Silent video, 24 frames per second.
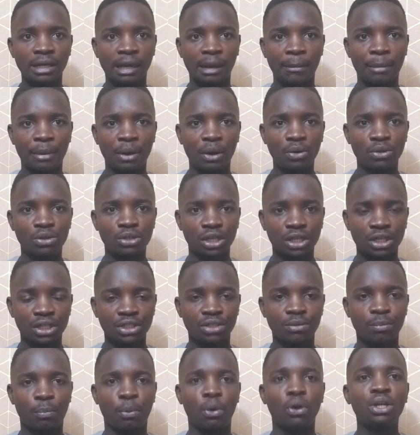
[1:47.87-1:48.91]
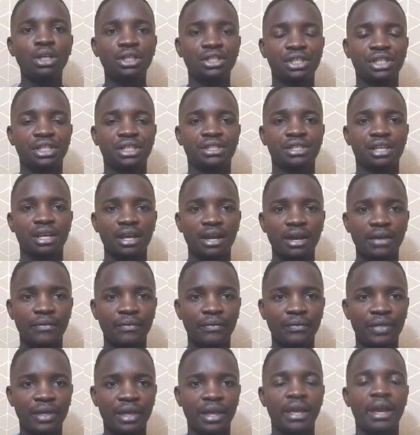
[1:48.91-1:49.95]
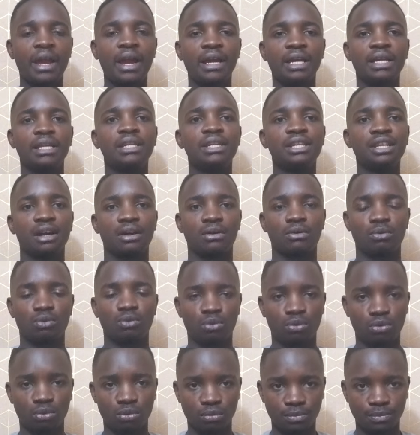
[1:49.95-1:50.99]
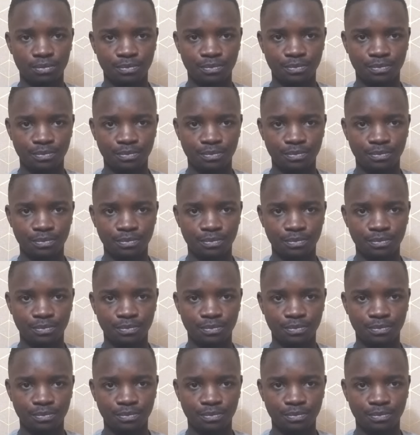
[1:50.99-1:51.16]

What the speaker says: about politics there in Nyahururu.